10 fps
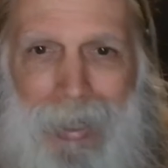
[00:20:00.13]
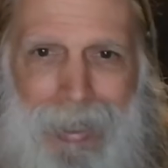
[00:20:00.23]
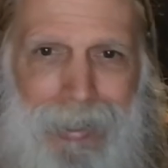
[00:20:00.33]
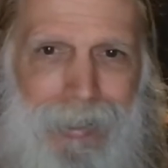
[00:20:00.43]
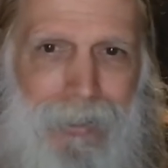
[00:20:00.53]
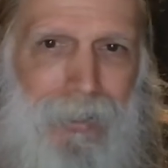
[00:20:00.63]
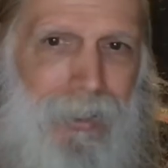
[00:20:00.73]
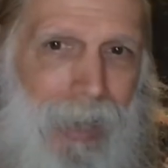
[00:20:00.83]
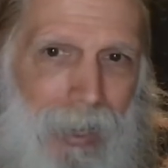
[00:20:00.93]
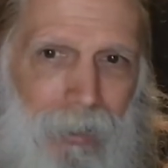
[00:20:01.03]
manage a
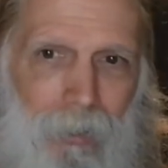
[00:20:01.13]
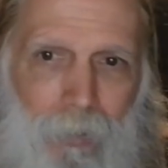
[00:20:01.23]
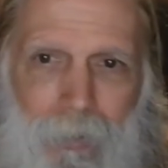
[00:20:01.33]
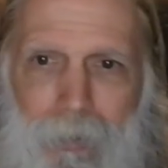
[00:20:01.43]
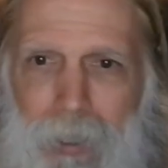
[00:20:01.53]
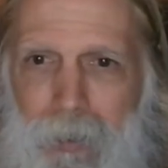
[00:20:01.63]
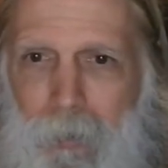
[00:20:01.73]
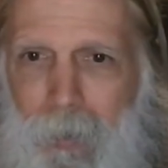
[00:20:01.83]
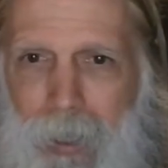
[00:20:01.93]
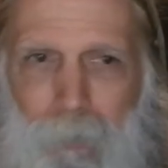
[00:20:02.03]
shadow, you just
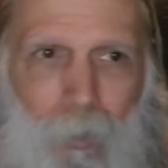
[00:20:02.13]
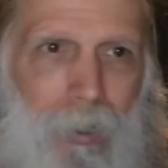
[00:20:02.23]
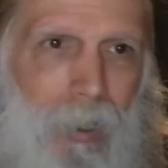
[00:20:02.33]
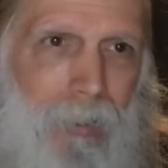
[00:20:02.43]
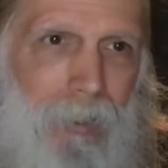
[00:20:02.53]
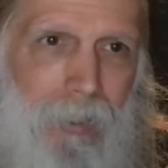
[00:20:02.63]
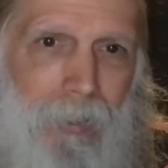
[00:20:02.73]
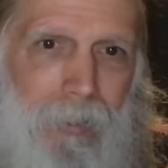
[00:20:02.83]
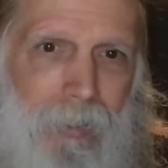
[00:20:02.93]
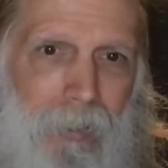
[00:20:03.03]
create more darkness.